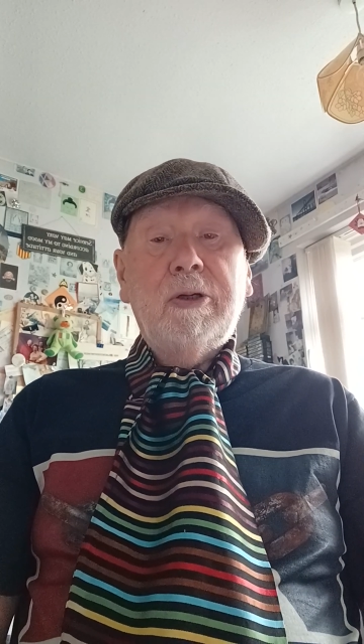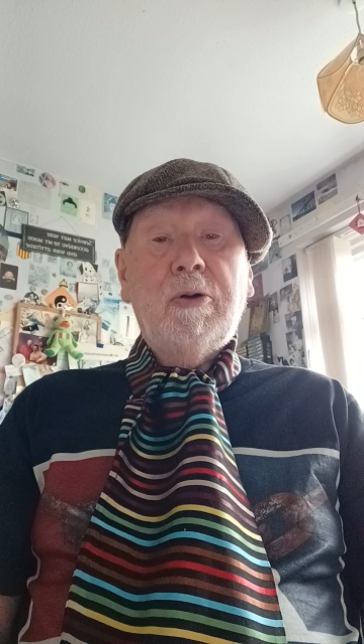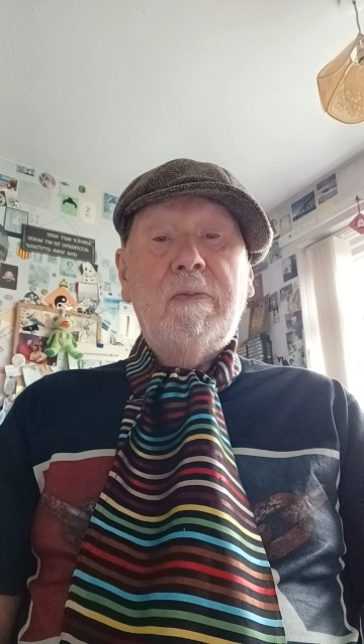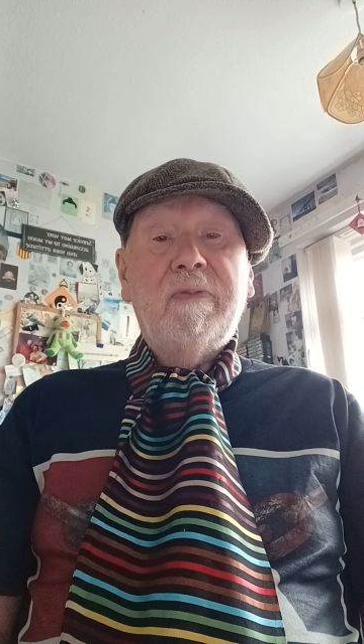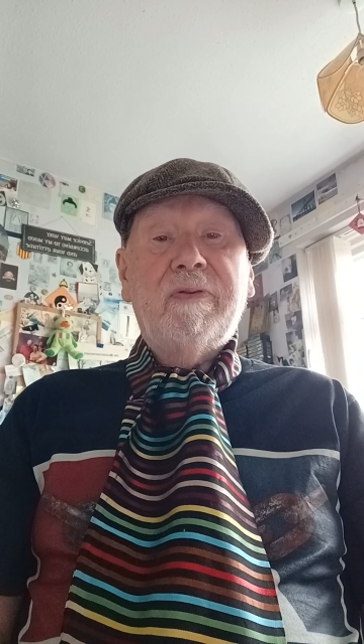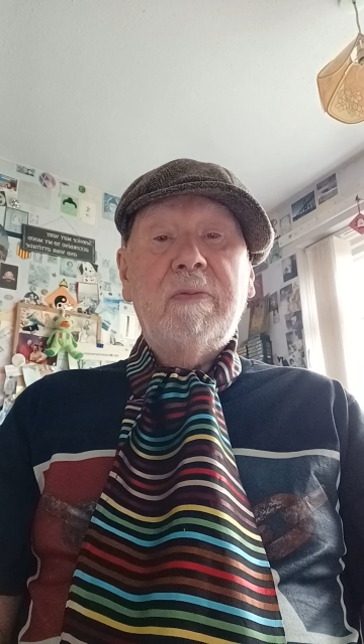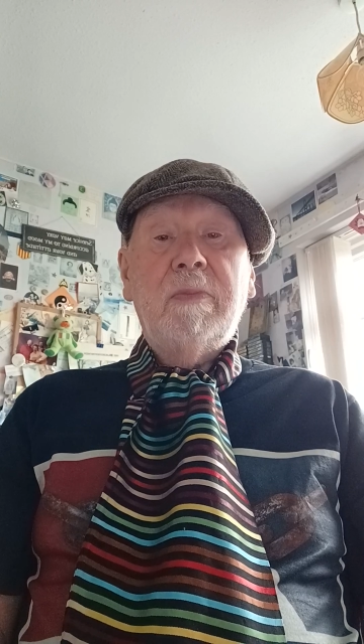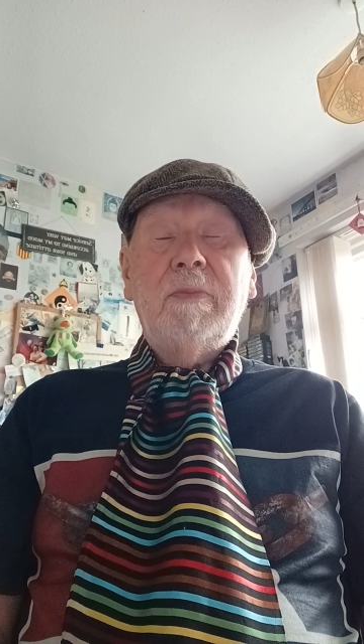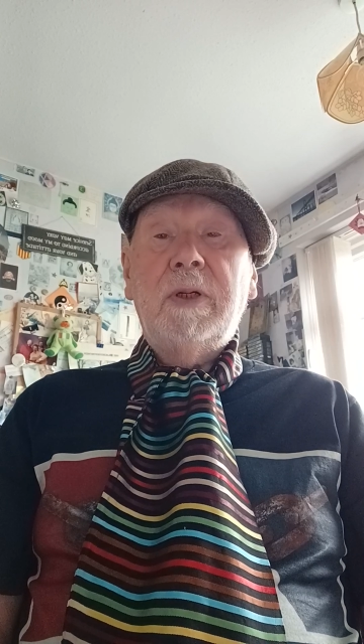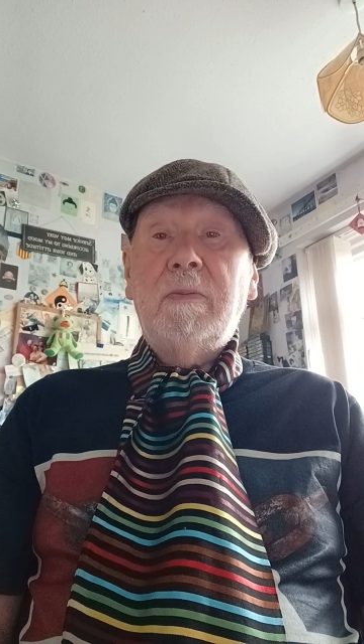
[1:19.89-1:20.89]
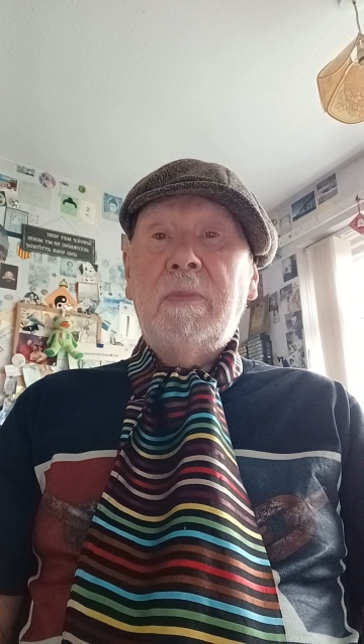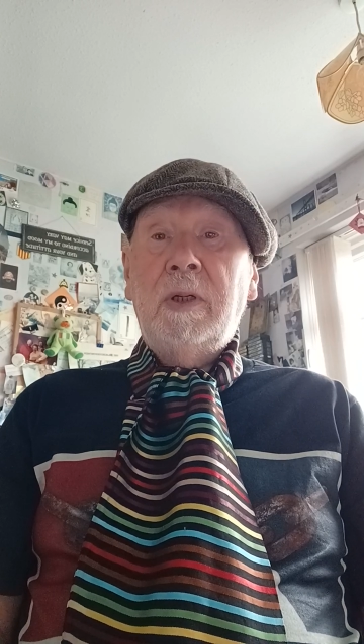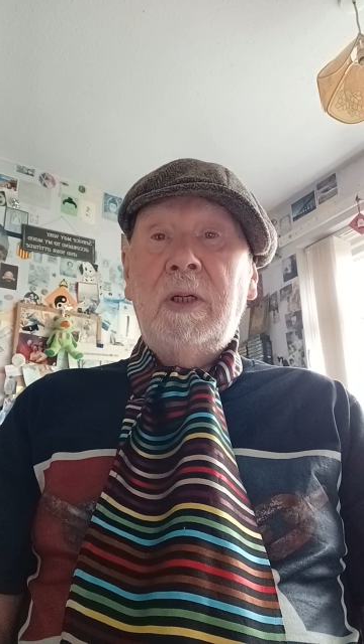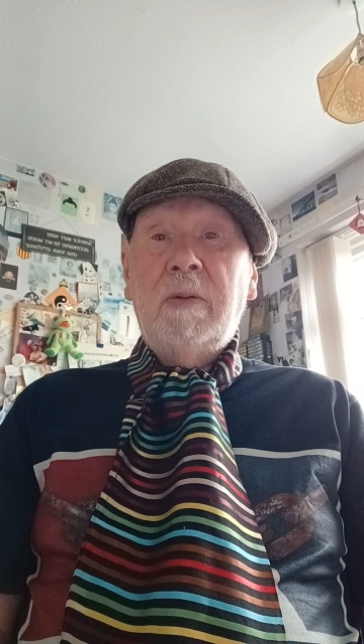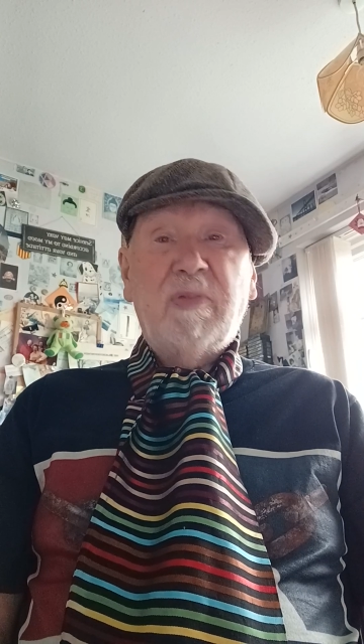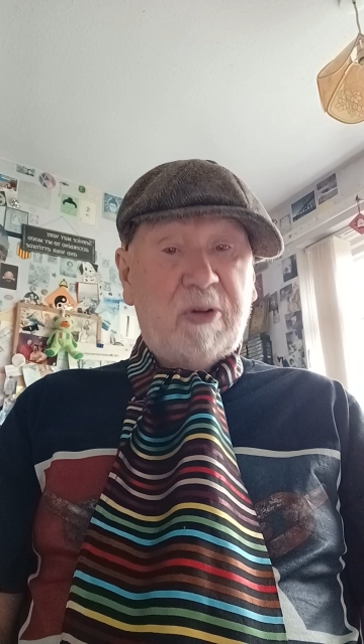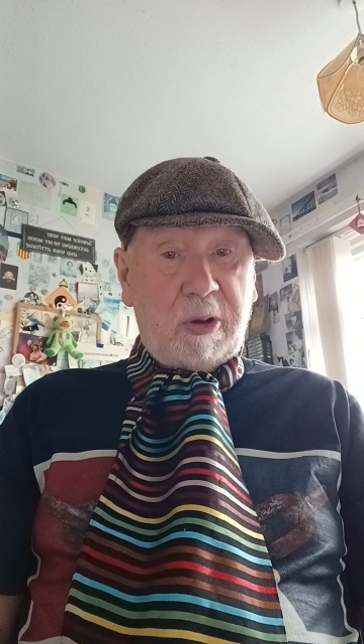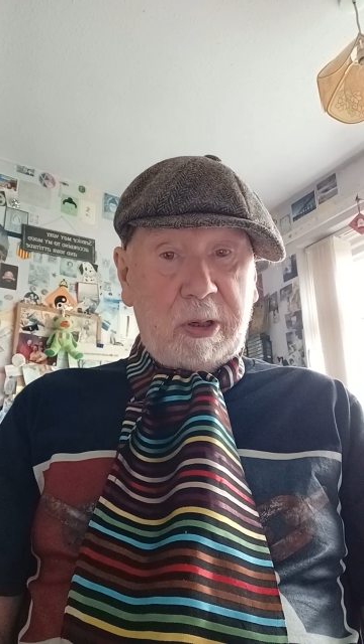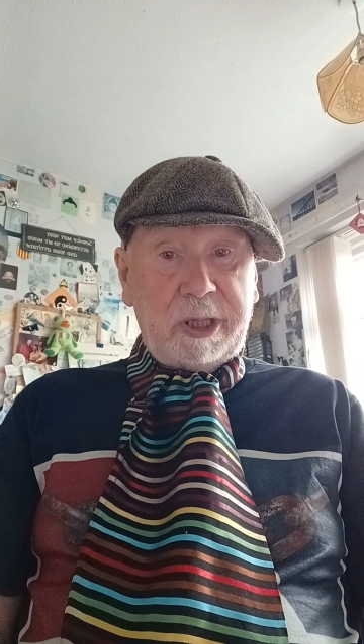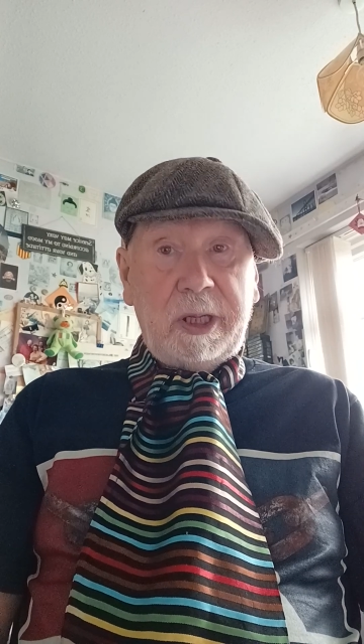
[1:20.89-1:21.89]
I come from um,
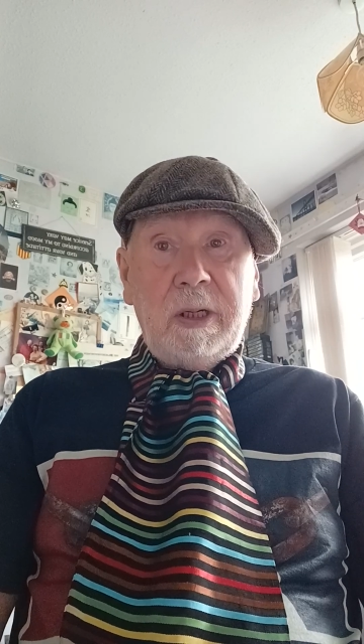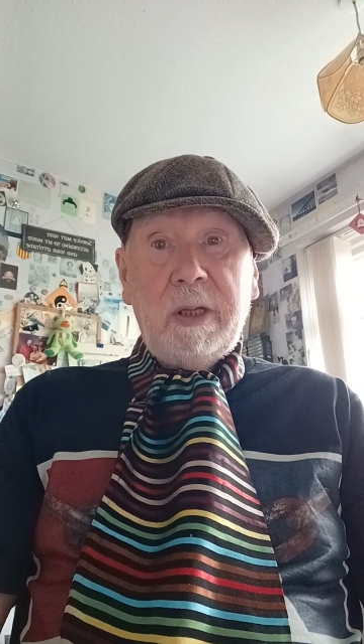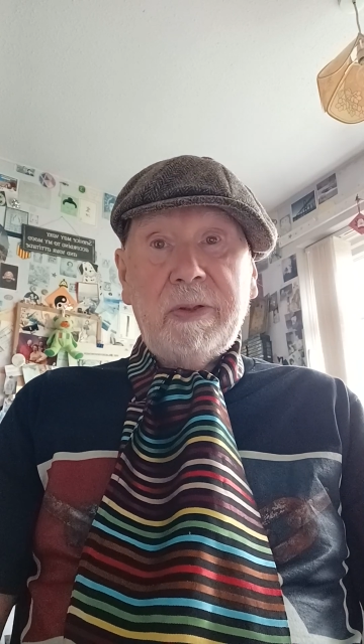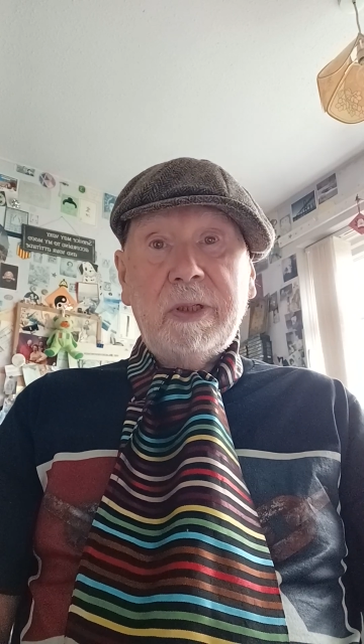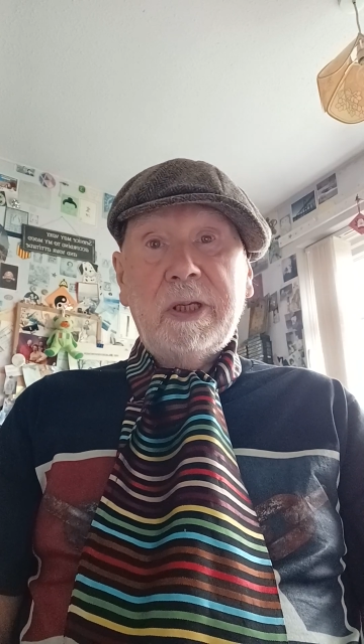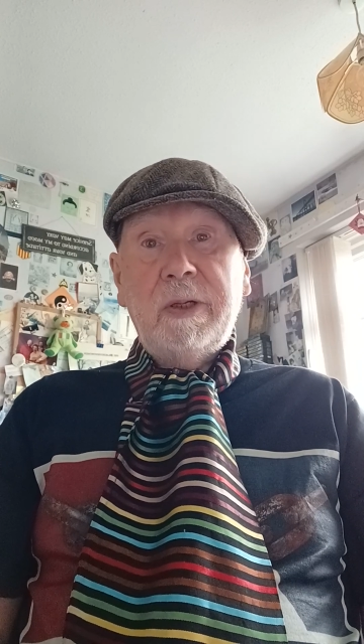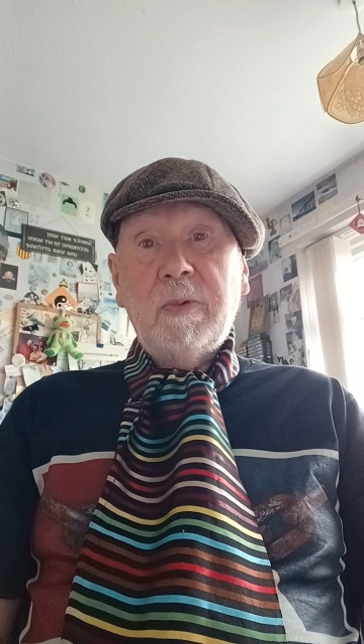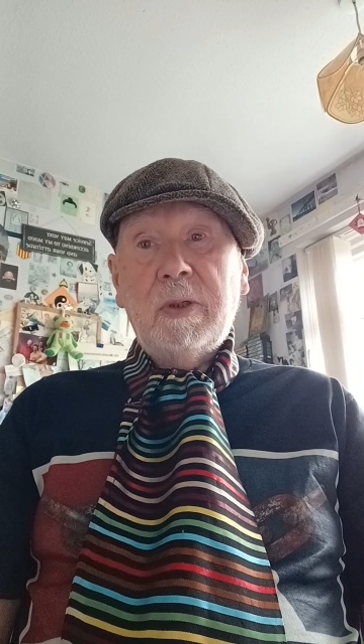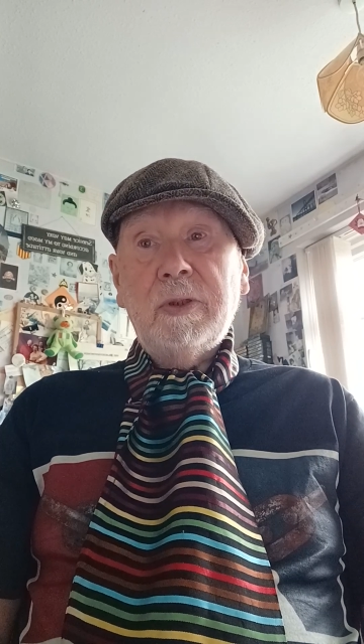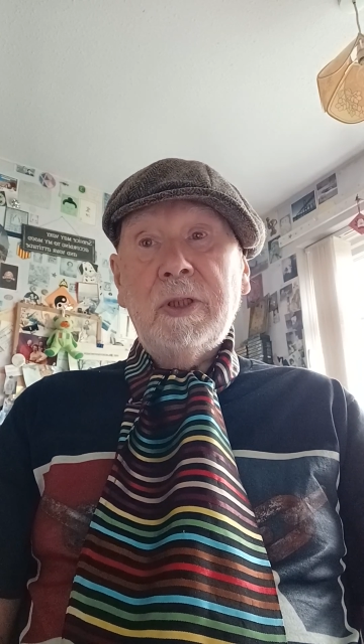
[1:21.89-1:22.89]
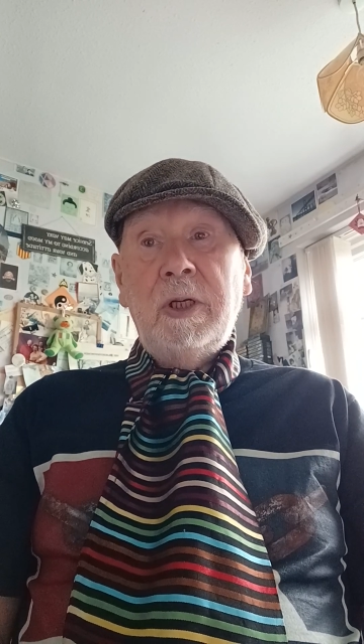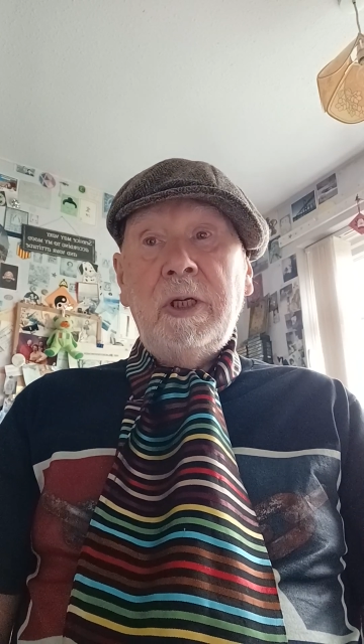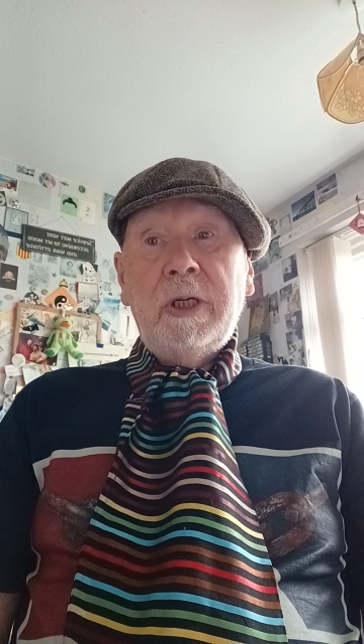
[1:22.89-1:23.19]
Hill, I think it was.